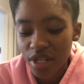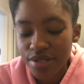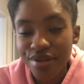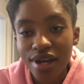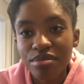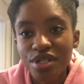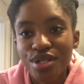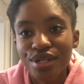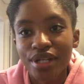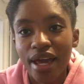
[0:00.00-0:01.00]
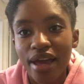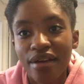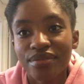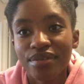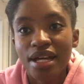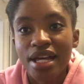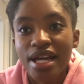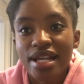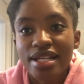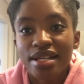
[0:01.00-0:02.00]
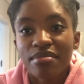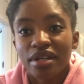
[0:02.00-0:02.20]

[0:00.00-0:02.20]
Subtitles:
So now I'm just gonna have some